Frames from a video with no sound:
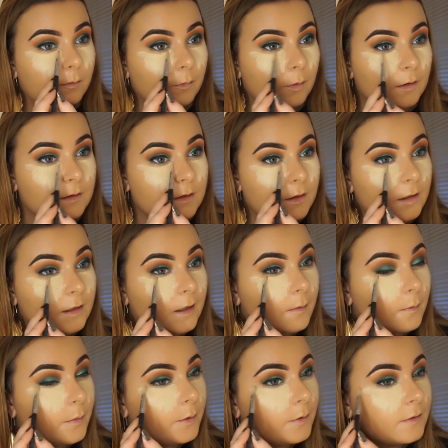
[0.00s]
ones you can get
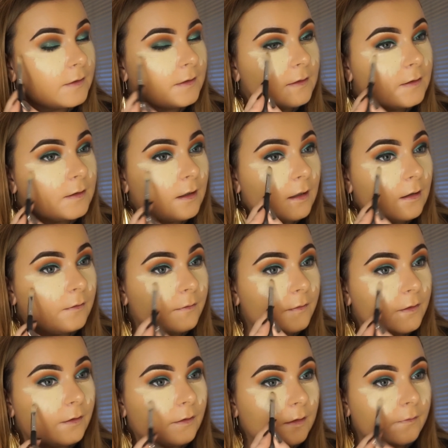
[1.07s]
in Boots and stuff.
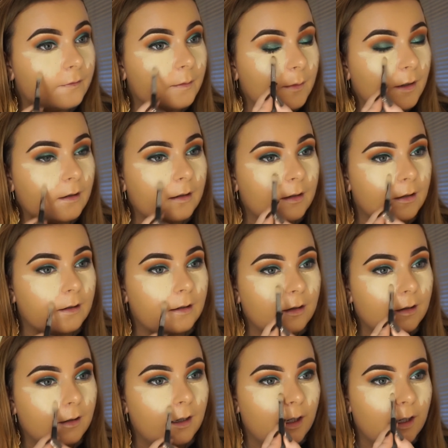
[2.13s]
I don't live in America,
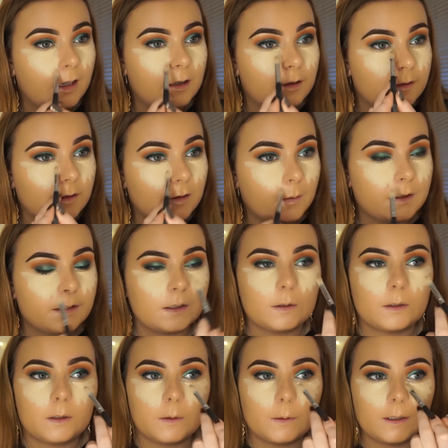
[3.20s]
so I
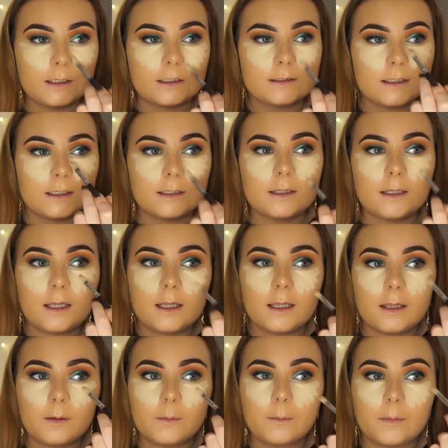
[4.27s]
don't know why I said
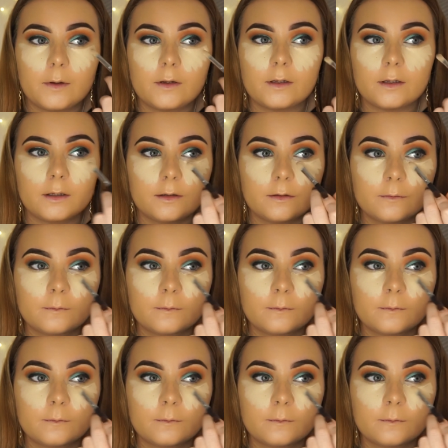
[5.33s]
that, but